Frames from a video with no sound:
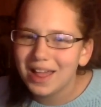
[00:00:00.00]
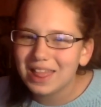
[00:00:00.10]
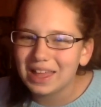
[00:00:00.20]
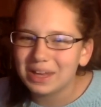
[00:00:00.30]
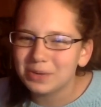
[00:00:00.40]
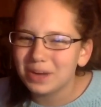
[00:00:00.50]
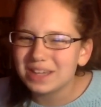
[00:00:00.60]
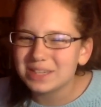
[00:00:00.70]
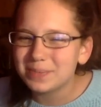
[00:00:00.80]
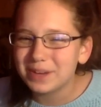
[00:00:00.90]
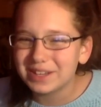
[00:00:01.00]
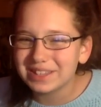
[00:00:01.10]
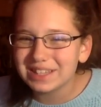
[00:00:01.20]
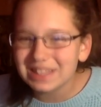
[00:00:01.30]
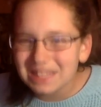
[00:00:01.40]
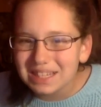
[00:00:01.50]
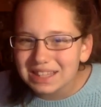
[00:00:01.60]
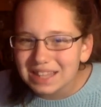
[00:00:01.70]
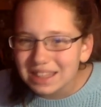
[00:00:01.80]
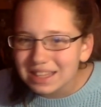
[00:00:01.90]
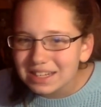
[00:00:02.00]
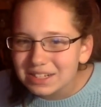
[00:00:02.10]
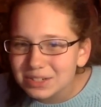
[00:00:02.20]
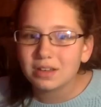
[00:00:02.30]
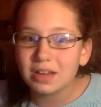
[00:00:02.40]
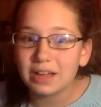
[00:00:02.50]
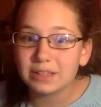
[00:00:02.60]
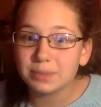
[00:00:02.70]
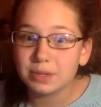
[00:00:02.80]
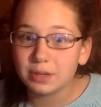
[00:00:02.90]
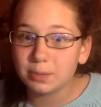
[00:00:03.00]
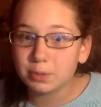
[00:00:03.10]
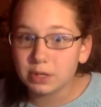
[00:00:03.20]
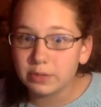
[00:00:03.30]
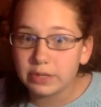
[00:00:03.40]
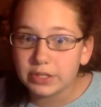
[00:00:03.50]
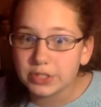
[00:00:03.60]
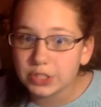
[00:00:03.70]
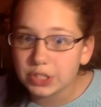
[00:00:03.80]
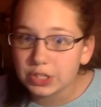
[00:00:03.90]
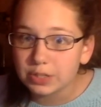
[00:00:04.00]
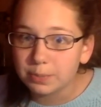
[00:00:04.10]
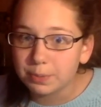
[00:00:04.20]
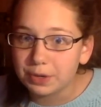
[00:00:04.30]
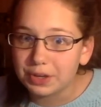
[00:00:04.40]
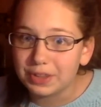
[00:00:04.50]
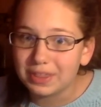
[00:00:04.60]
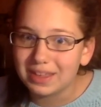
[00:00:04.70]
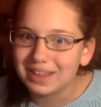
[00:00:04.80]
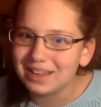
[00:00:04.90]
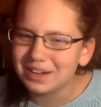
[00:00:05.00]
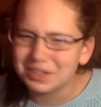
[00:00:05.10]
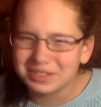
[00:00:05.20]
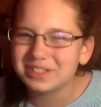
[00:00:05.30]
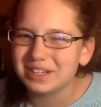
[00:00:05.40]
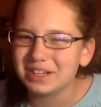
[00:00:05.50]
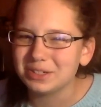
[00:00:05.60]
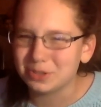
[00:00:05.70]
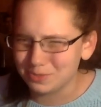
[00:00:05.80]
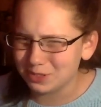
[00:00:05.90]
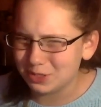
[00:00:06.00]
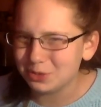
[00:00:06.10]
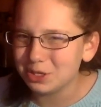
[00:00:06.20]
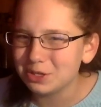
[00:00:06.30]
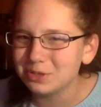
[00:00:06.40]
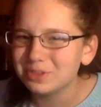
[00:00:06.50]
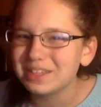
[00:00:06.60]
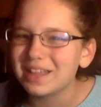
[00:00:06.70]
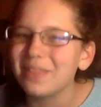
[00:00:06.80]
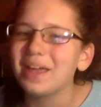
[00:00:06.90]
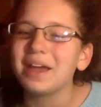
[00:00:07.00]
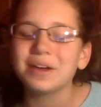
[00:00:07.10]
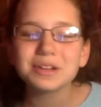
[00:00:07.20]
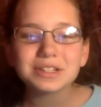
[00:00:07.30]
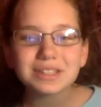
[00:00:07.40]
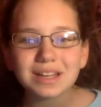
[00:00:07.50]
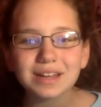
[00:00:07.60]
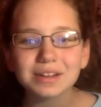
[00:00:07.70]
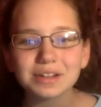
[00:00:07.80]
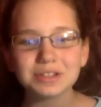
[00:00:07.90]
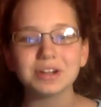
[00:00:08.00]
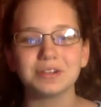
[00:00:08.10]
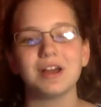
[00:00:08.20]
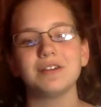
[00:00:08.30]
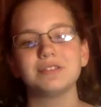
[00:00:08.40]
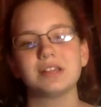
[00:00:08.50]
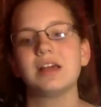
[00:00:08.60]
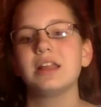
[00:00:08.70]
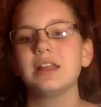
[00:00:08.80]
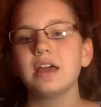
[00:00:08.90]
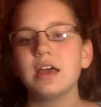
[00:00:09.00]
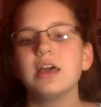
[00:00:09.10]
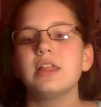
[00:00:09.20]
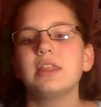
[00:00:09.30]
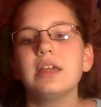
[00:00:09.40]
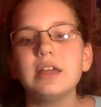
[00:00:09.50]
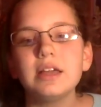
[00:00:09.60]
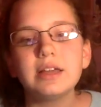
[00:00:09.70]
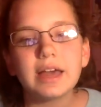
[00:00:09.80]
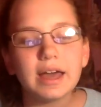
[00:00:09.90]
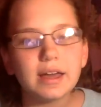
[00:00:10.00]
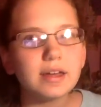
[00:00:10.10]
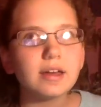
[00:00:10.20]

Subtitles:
than you guys apparently think that they do. Not to bring up previous dirt, but they understand drum solos and they understand guitar riffs and they get